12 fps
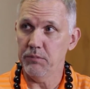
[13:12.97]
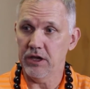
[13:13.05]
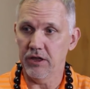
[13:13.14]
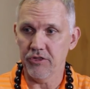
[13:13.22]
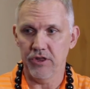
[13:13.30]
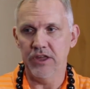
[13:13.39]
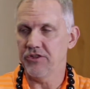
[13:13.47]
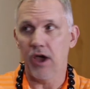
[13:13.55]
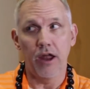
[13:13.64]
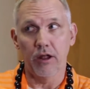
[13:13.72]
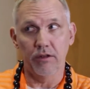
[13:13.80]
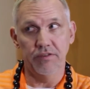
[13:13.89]
because he's
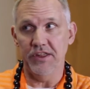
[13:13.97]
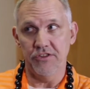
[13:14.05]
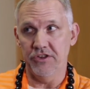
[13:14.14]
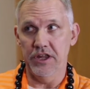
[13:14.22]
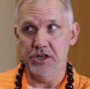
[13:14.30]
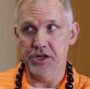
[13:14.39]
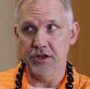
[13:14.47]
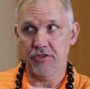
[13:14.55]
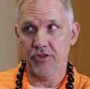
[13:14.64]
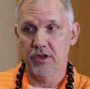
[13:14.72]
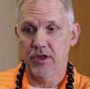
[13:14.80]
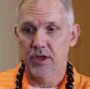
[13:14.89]
got all of these digits,